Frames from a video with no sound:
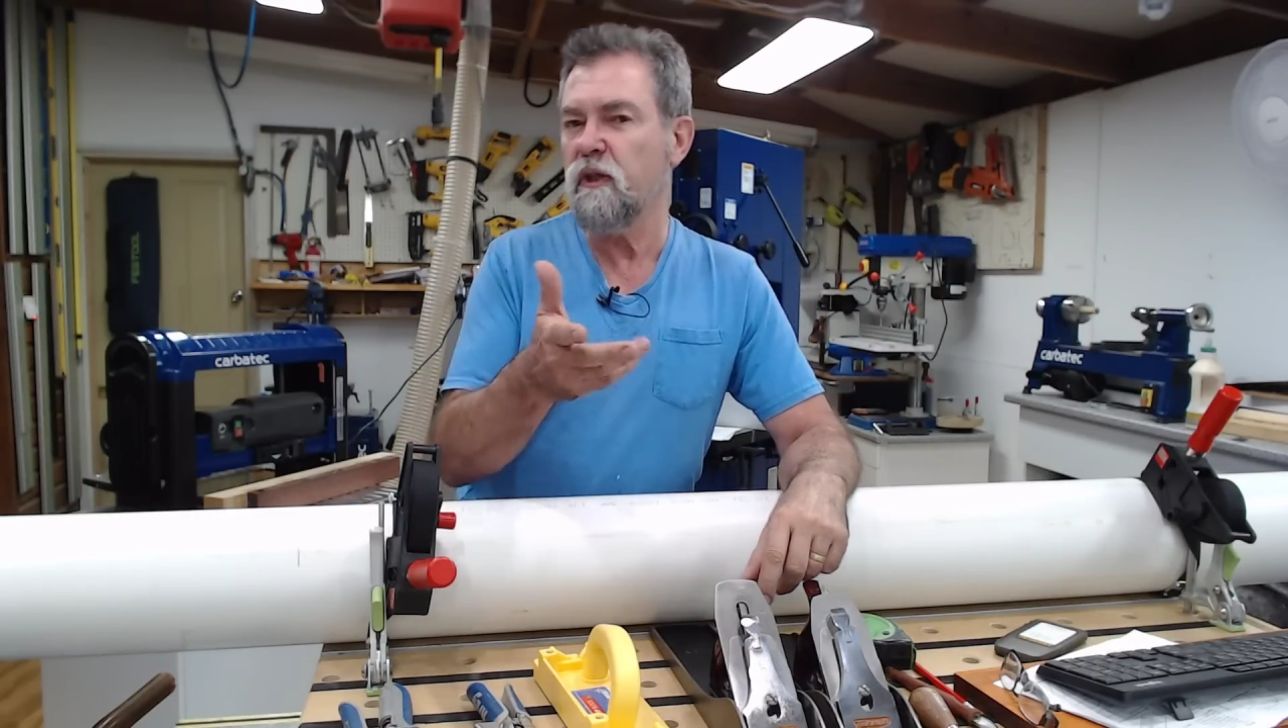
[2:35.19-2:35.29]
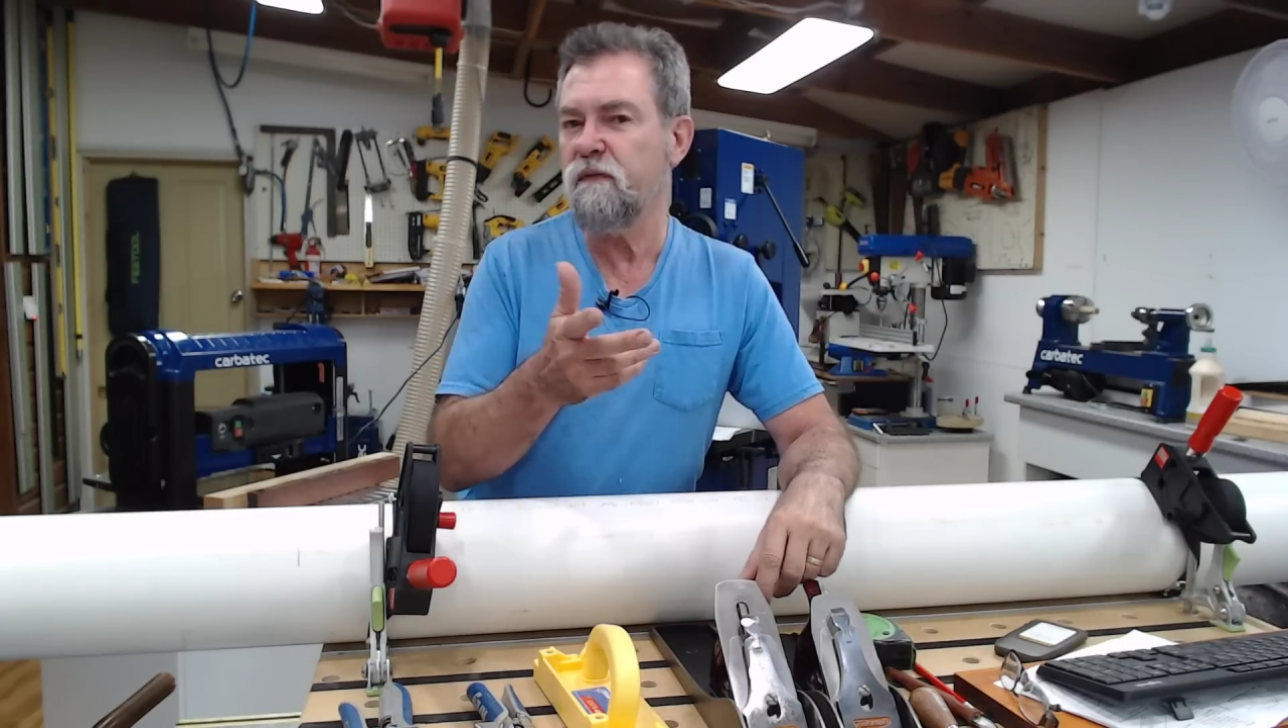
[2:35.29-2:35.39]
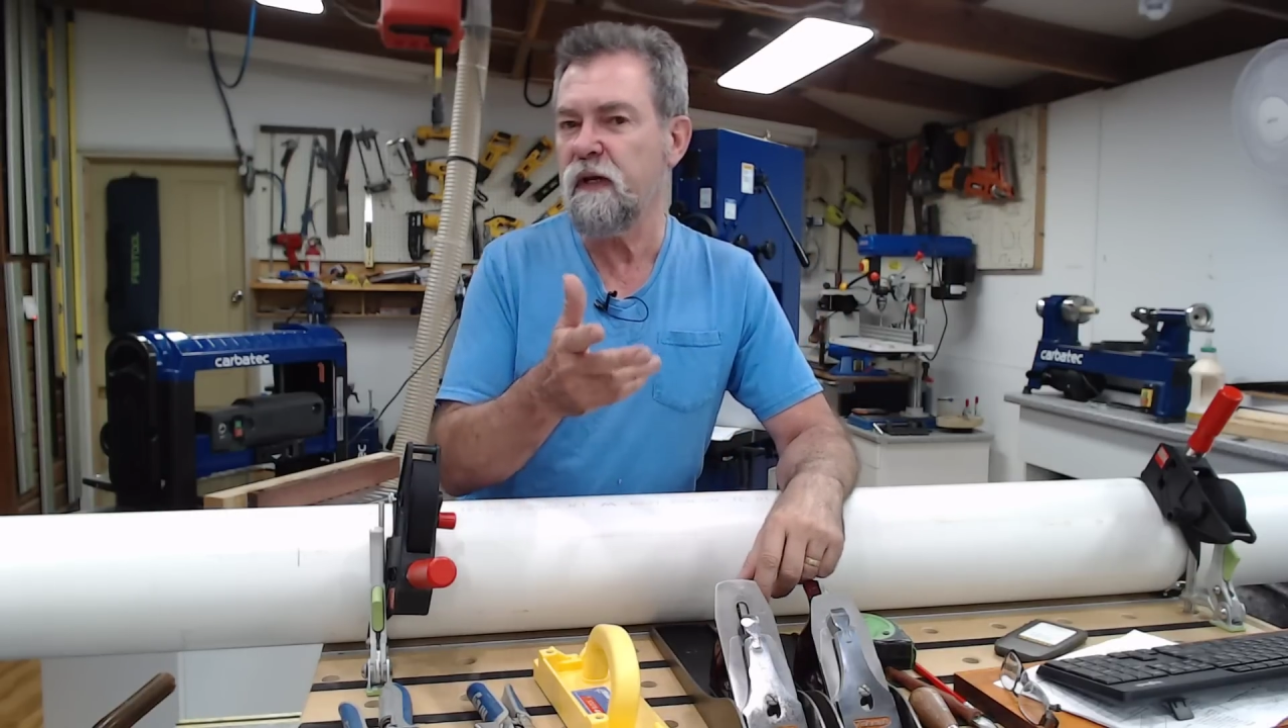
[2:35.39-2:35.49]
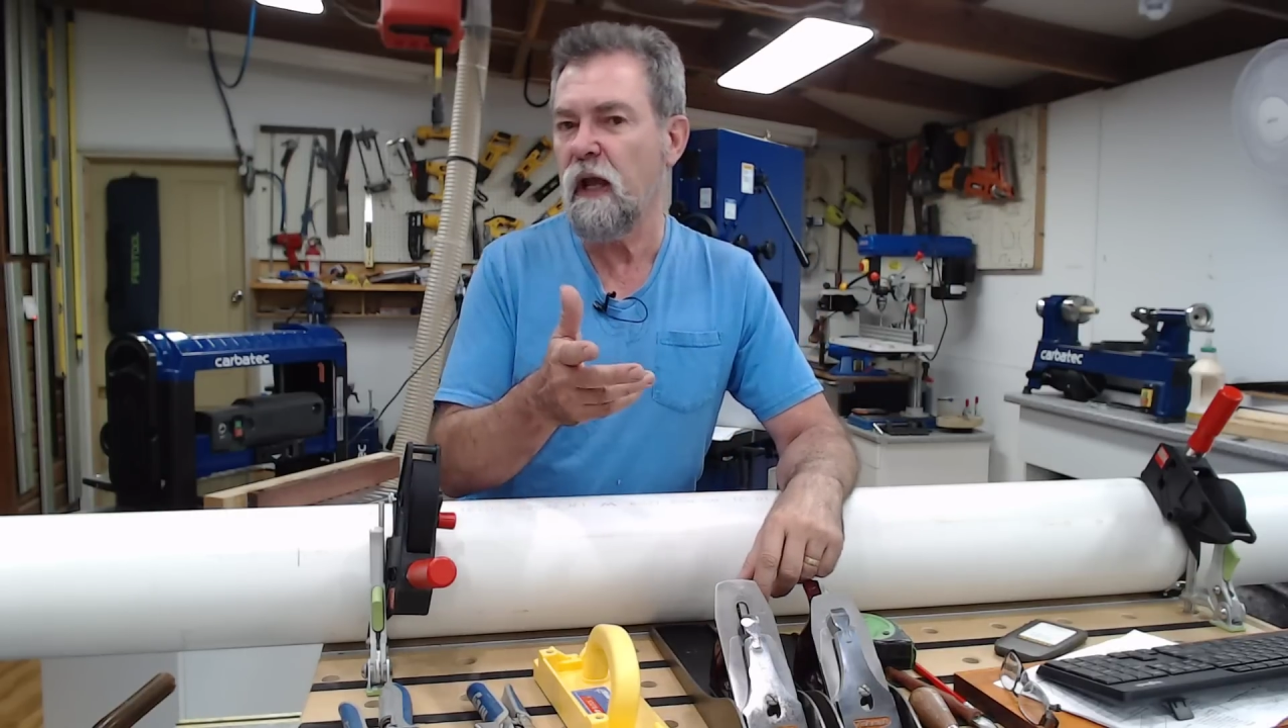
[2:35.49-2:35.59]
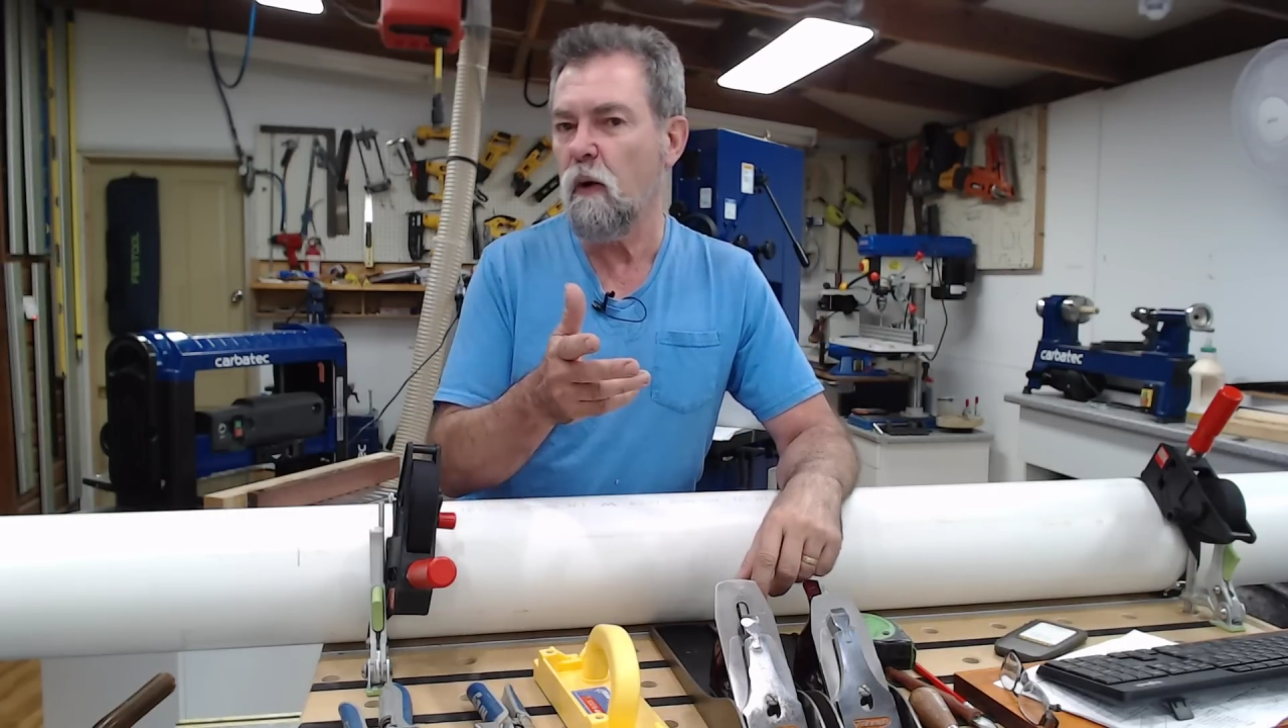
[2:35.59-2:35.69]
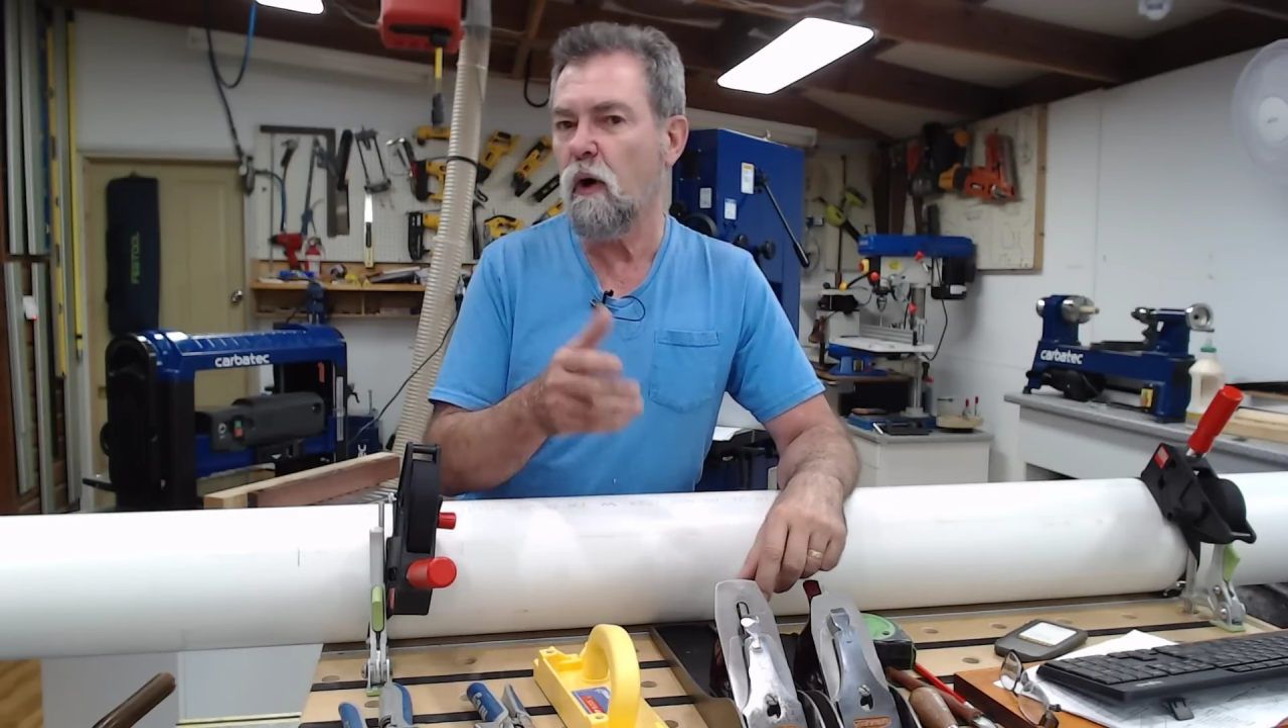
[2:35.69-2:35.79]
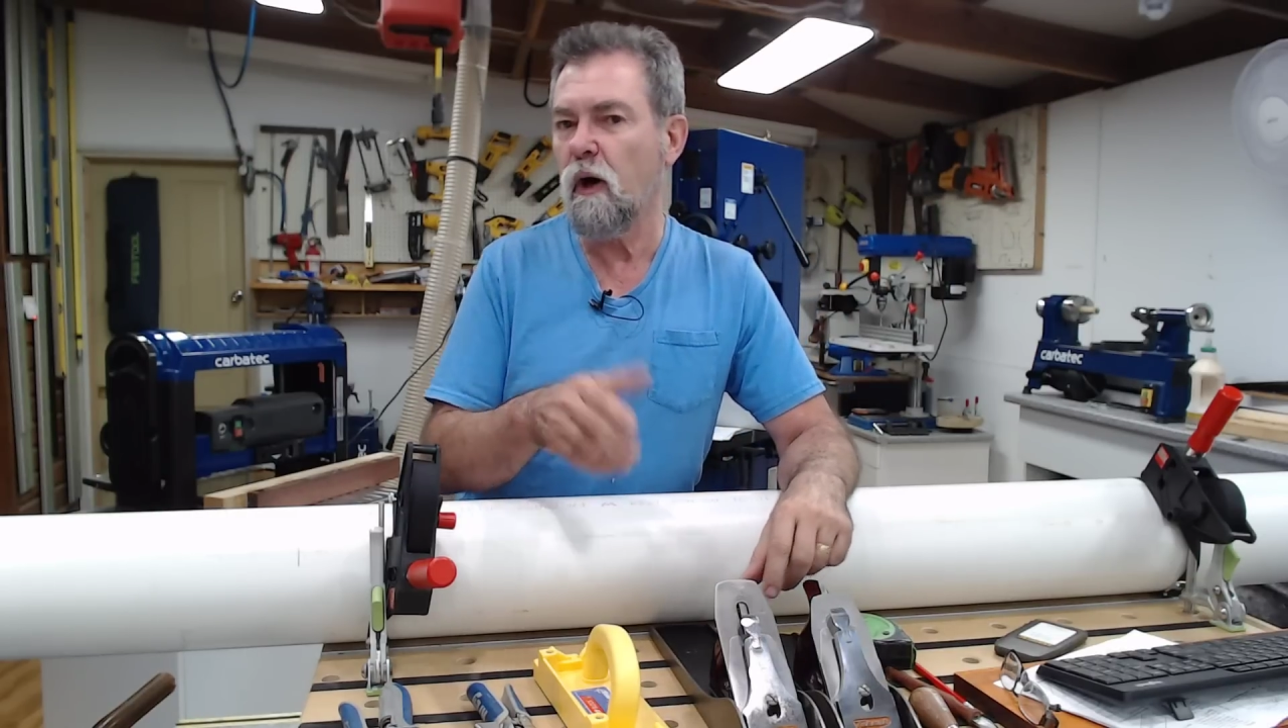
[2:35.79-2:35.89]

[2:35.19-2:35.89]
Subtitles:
the video